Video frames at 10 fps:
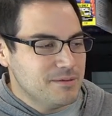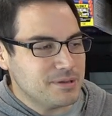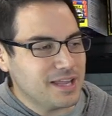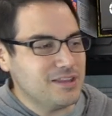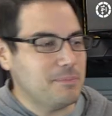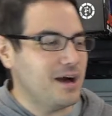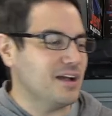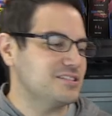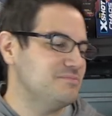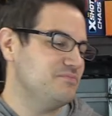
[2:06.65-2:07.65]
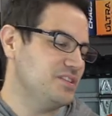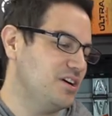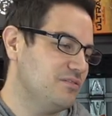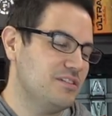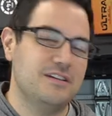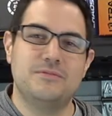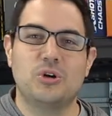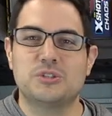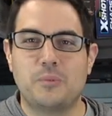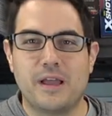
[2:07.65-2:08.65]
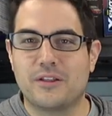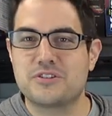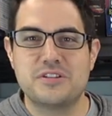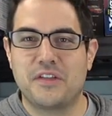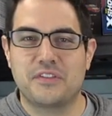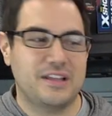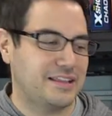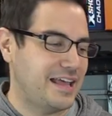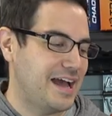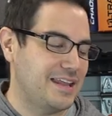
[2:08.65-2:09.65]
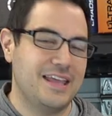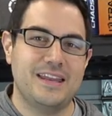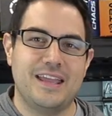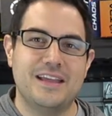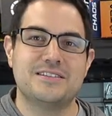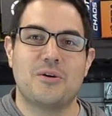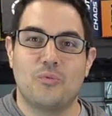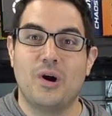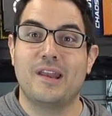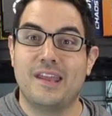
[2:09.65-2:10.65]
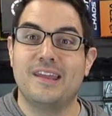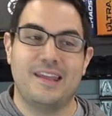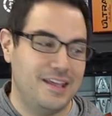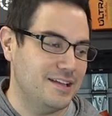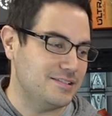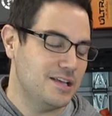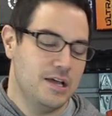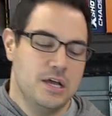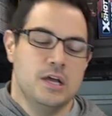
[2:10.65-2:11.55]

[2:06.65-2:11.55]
But again, the box, no spoilers, nothing like that. It is what it is.